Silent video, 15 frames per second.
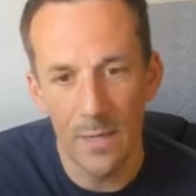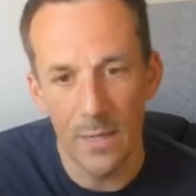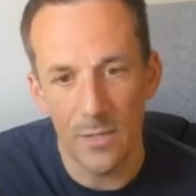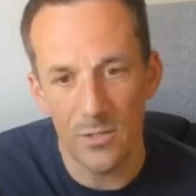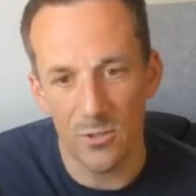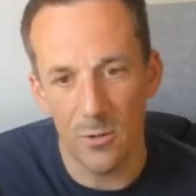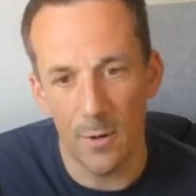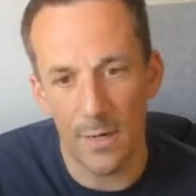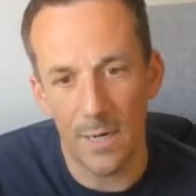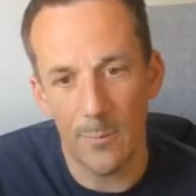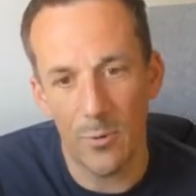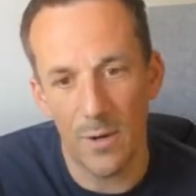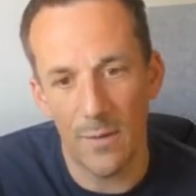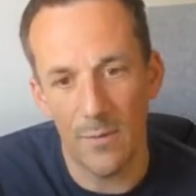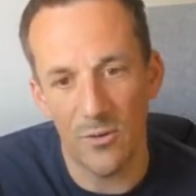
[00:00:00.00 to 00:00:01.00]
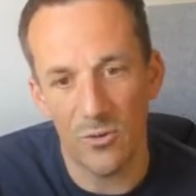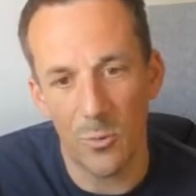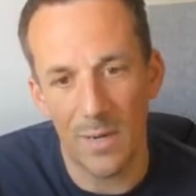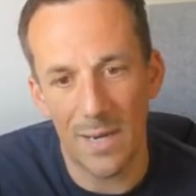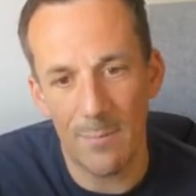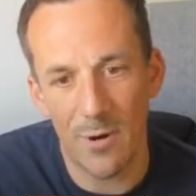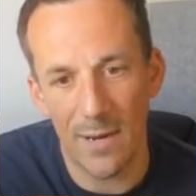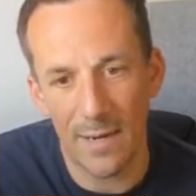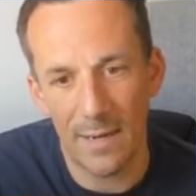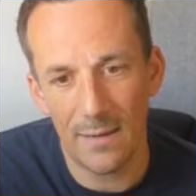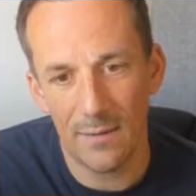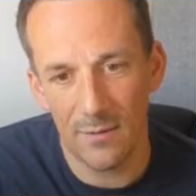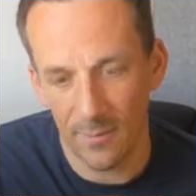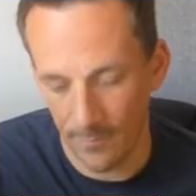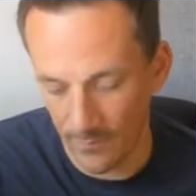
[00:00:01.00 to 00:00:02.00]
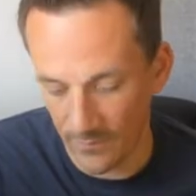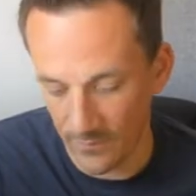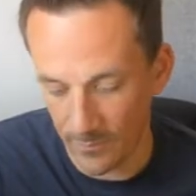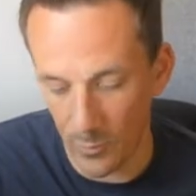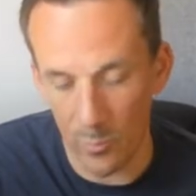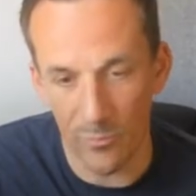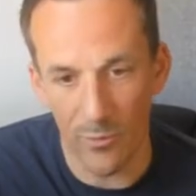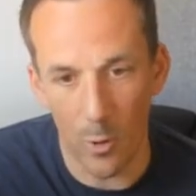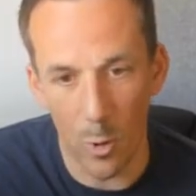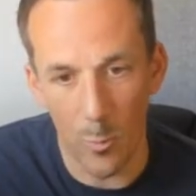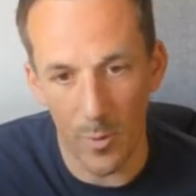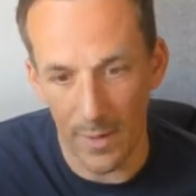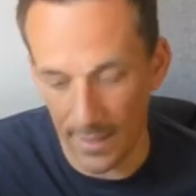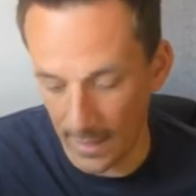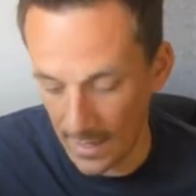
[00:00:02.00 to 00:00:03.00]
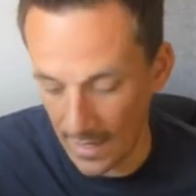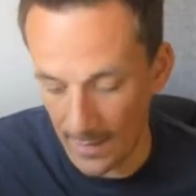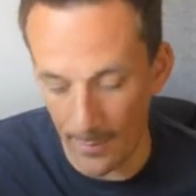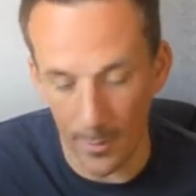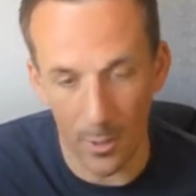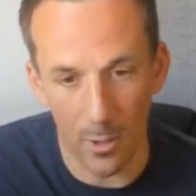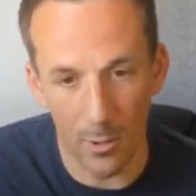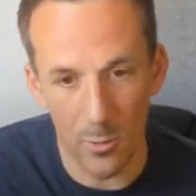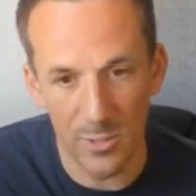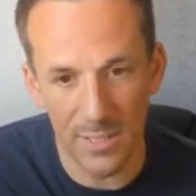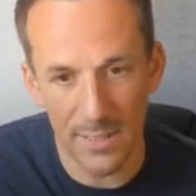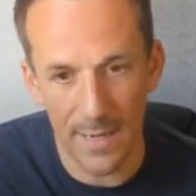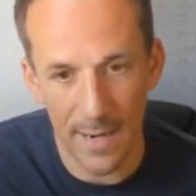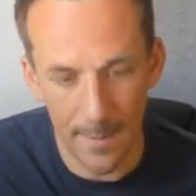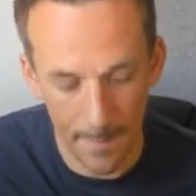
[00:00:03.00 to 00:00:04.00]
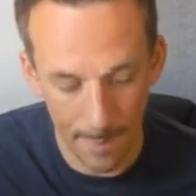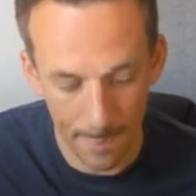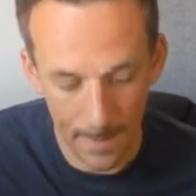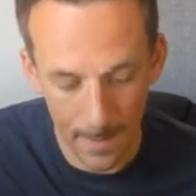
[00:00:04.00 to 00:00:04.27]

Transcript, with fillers: So I'm going to put in the squiggly brackets, both the opening and the closing there.